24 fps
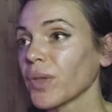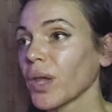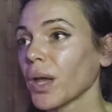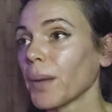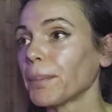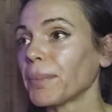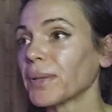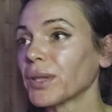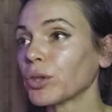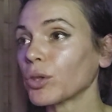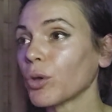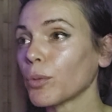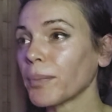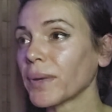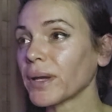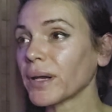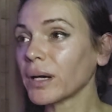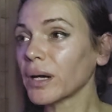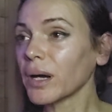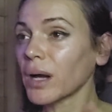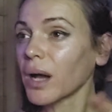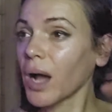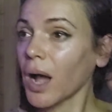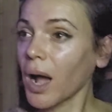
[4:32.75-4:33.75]
But no
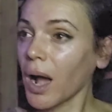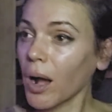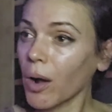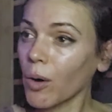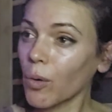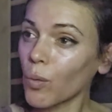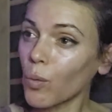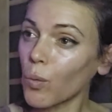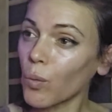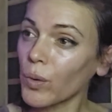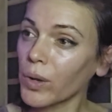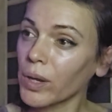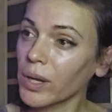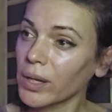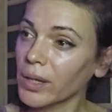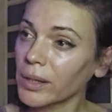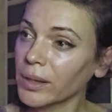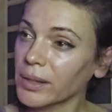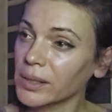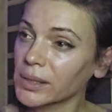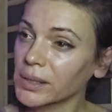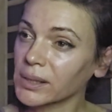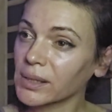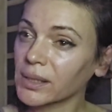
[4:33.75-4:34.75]
matter how we
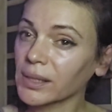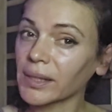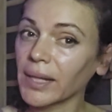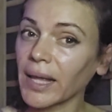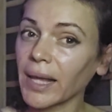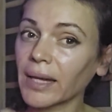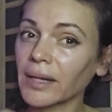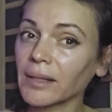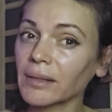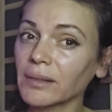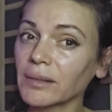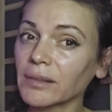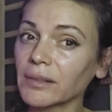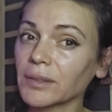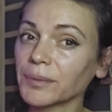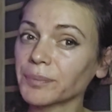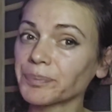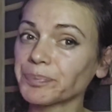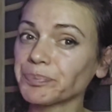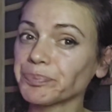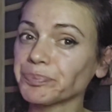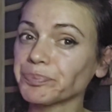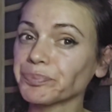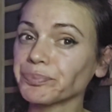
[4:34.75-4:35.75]
disconnect
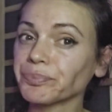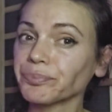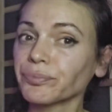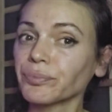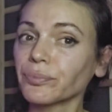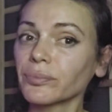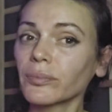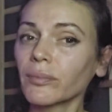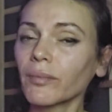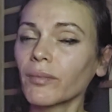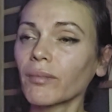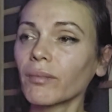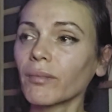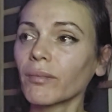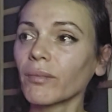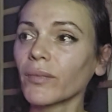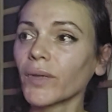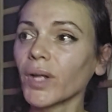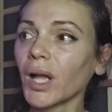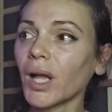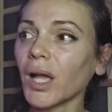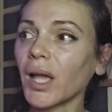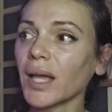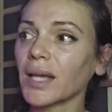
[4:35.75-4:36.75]

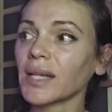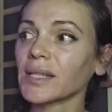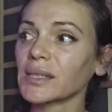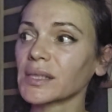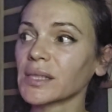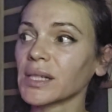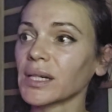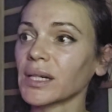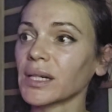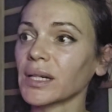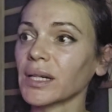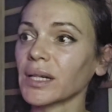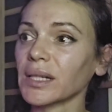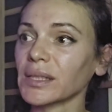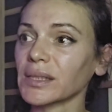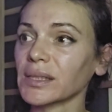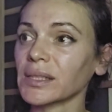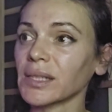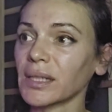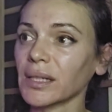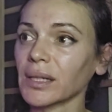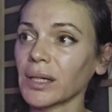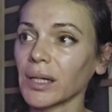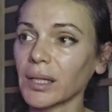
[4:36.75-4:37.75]
as
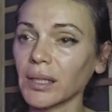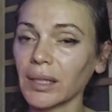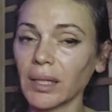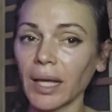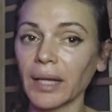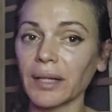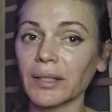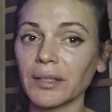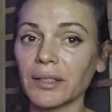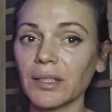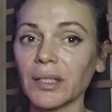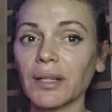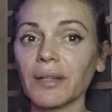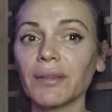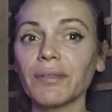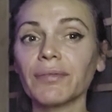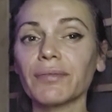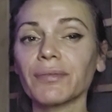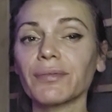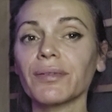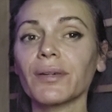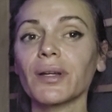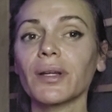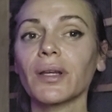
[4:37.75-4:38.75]
a collective
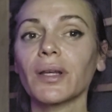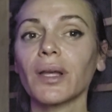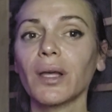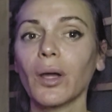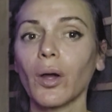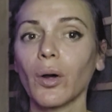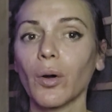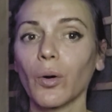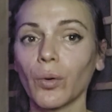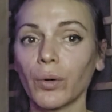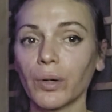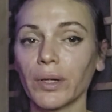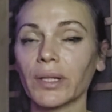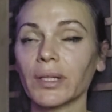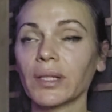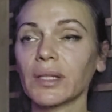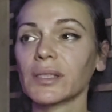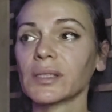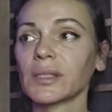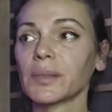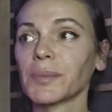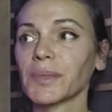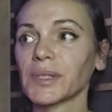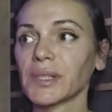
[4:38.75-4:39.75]

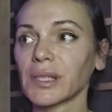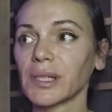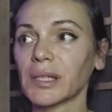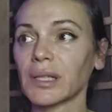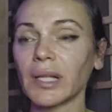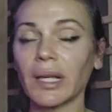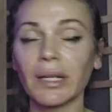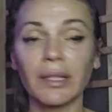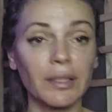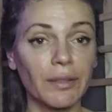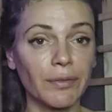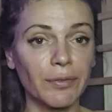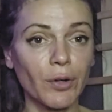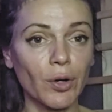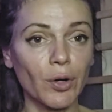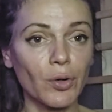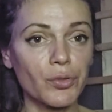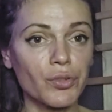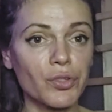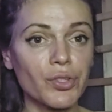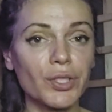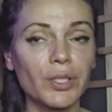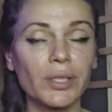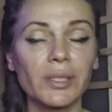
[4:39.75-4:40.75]
organism, as a collective
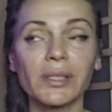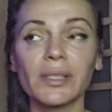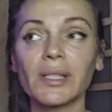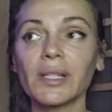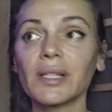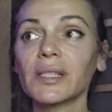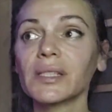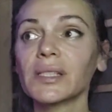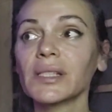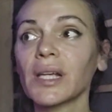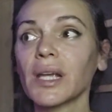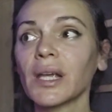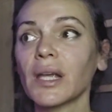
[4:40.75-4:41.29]
consciousness,